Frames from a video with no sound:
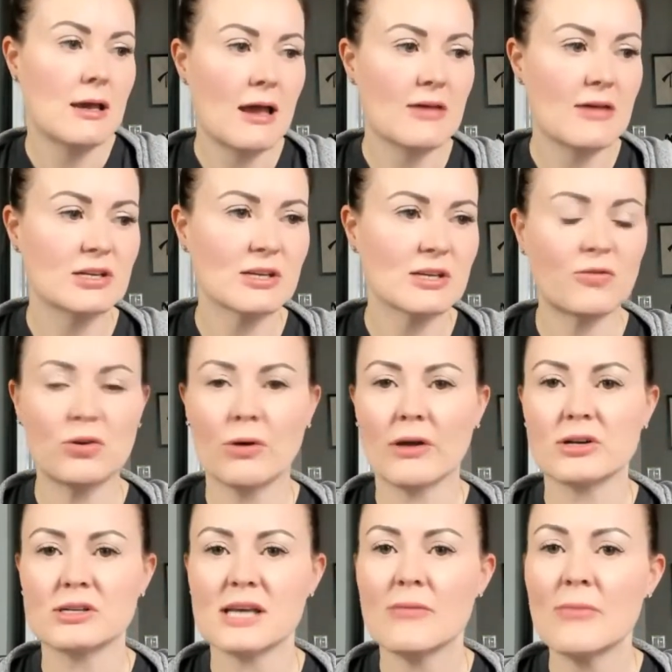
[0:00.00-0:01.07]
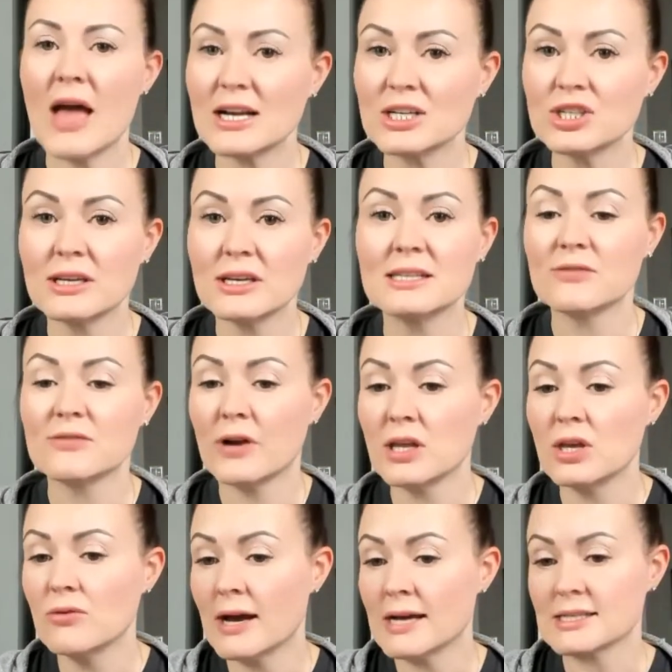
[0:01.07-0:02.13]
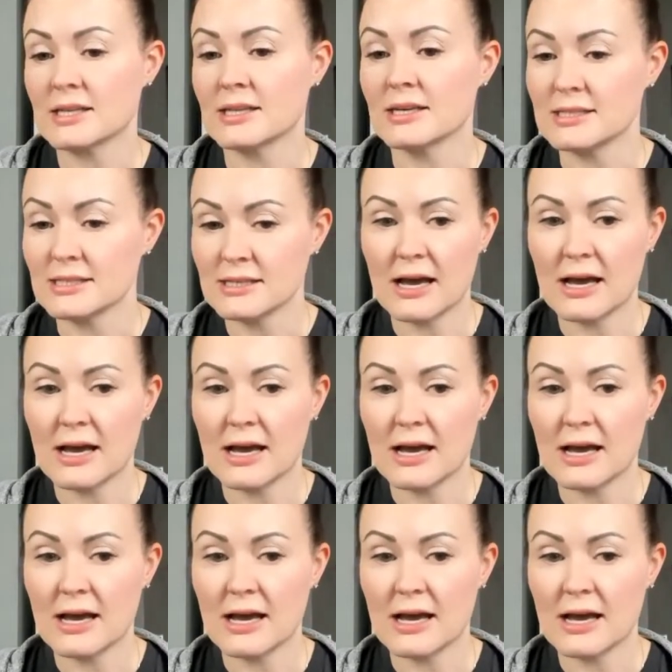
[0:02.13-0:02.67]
And there's a few others. It's funny you ask this.